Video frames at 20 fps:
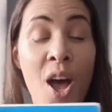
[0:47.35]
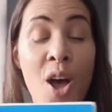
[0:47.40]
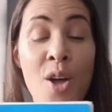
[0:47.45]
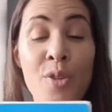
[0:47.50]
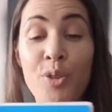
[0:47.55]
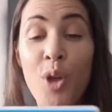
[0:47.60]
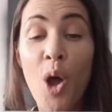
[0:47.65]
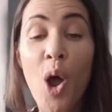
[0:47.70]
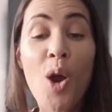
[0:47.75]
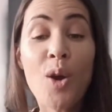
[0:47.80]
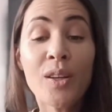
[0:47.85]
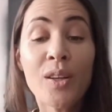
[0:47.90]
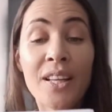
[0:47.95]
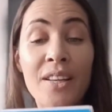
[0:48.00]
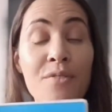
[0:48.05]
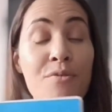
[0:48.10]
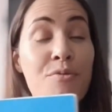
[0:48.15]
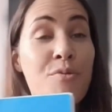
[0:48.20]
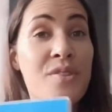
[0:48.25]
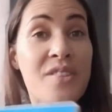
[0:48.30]
Not only
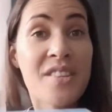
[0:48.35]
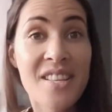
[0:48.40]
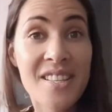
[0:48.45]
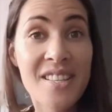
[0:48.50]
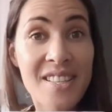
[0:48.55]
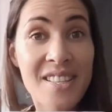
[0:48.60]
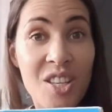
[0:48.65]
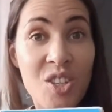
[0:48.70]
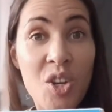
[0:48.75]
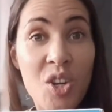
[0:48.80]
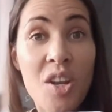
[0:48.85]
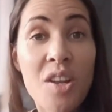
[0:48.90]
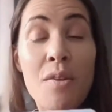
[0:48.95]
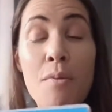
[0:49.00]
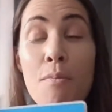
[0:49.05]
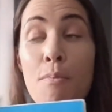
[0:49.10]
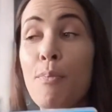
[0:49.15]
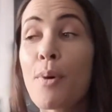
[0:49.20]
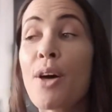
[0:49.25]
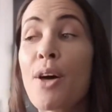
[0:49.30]
for this
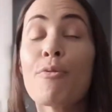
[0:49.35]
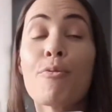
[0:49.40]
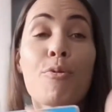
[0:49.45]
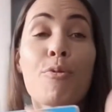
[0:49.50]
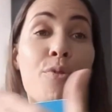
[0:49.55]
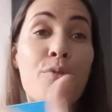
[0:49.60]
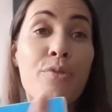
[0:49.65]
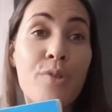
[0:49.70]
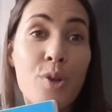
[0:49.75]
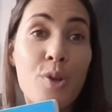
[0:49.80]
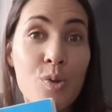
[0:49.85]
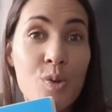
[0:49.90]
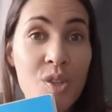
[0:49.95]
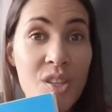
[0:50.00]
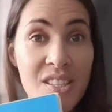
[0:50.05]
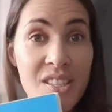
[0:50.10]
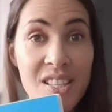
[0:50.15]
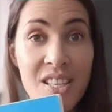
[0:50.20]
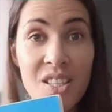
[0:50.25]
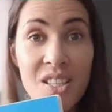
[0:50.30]
session, but for future
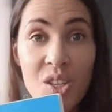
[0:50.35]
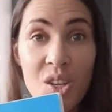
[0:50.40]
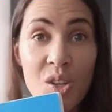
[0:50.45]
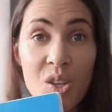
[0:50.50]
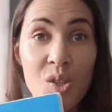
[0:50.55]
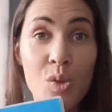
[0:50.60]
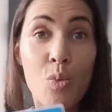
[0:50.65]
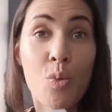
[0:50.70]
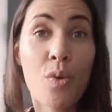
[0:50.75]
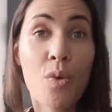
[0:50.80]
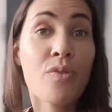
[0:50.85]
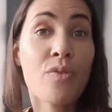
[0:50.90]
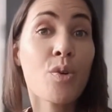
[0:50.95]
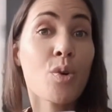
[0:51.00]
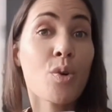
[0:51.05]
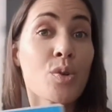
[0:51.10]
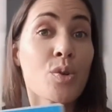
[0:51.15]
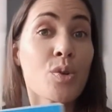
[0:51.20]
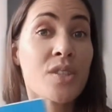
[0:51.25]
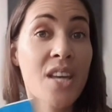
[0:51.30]
sessions with your
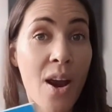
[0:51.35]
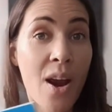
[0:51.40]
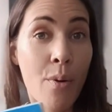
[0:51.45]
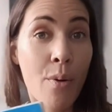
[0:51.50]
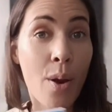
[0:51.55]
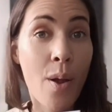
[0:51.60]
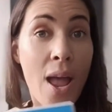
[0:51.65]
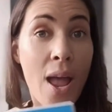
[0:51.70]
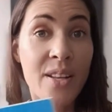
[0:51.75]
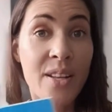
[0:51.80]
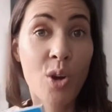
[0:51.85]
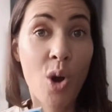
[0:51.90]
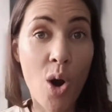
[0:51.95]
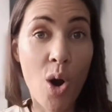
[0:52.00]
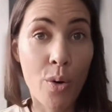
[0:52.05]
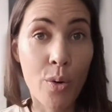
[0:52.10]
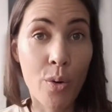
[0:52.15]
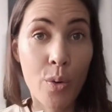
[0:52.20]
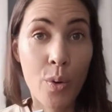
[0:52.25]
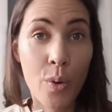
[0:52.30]
tarot and your
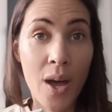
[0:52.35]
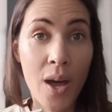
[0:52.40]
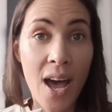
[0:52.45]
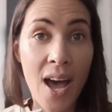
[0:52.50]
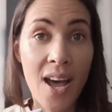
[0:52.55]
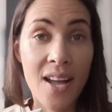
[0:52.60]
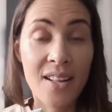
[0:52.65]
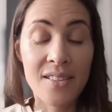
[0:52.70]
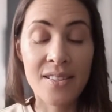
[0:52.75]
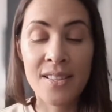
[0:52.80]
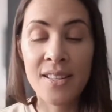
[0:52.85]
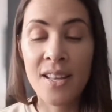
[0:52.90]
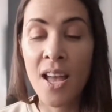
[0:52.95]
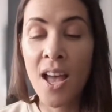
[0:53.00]
oracle cards.